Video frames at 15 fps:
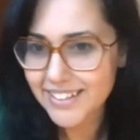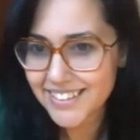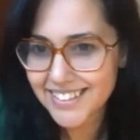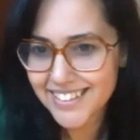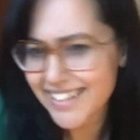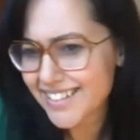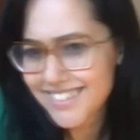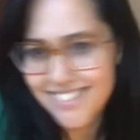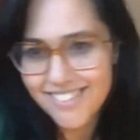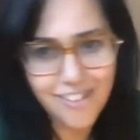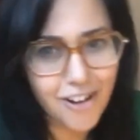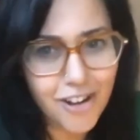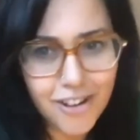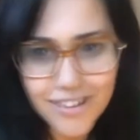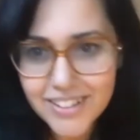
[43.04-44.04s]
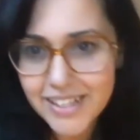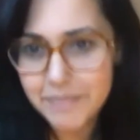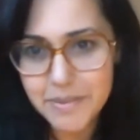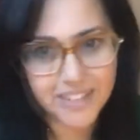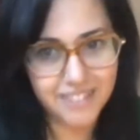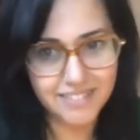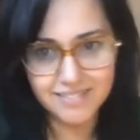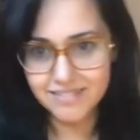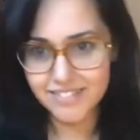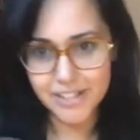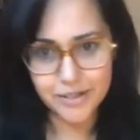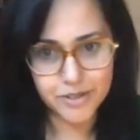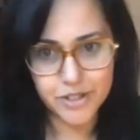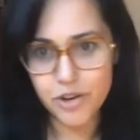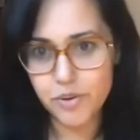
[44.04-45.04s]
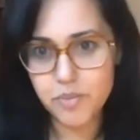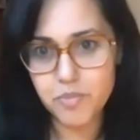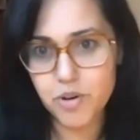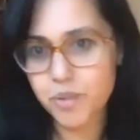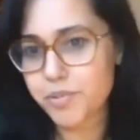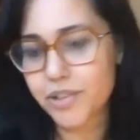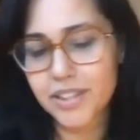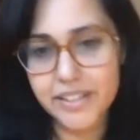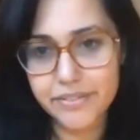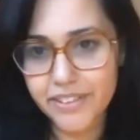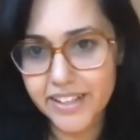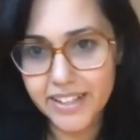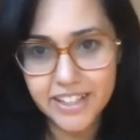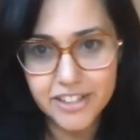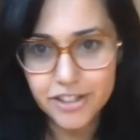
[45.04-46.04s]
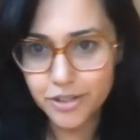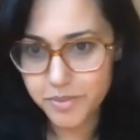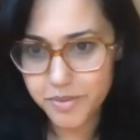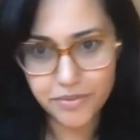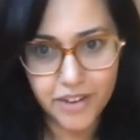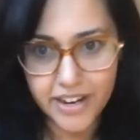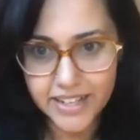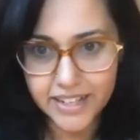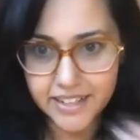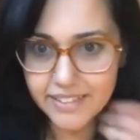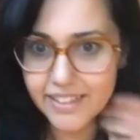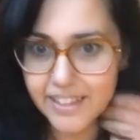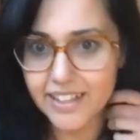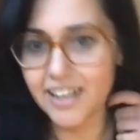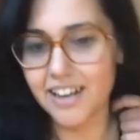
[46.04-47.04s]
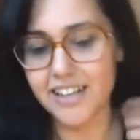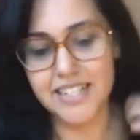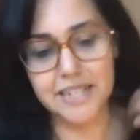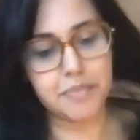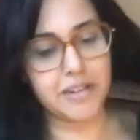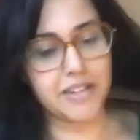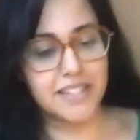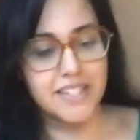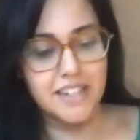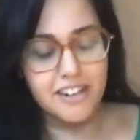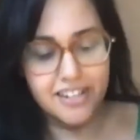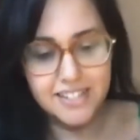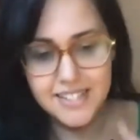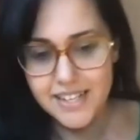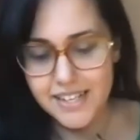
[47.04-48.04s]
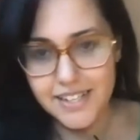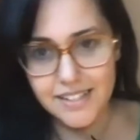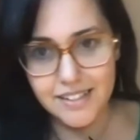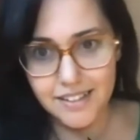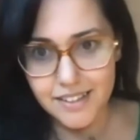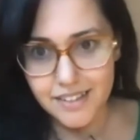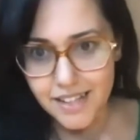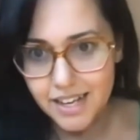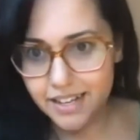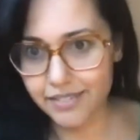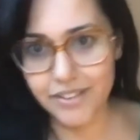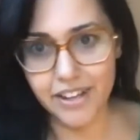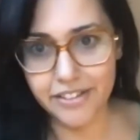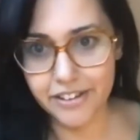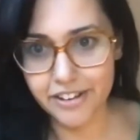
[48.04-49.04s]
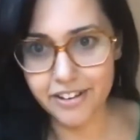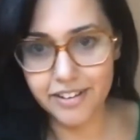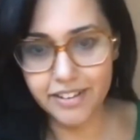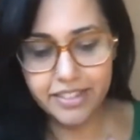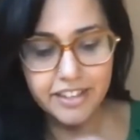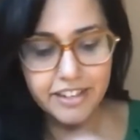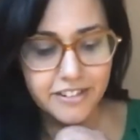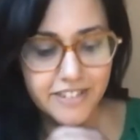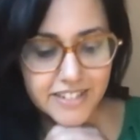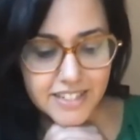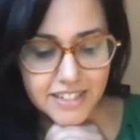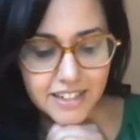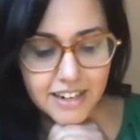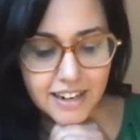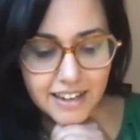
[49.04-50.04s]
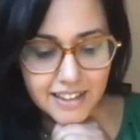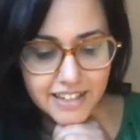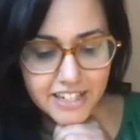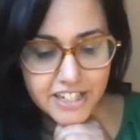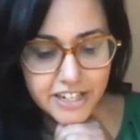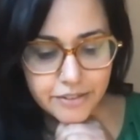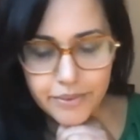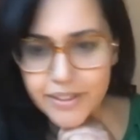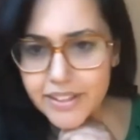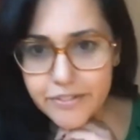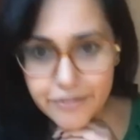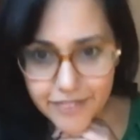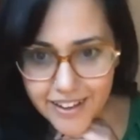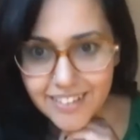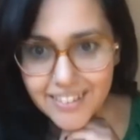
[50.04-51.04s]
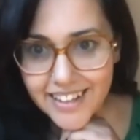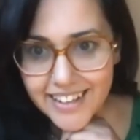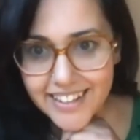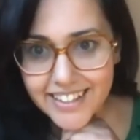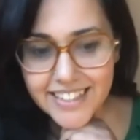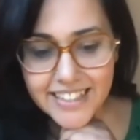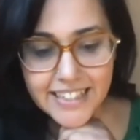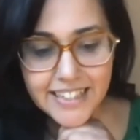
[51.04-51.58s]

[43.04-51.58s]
like all, I mean, there was no one more prolific in terms of writing than Gandhi, but studied a lot of other theorists in college and really felt like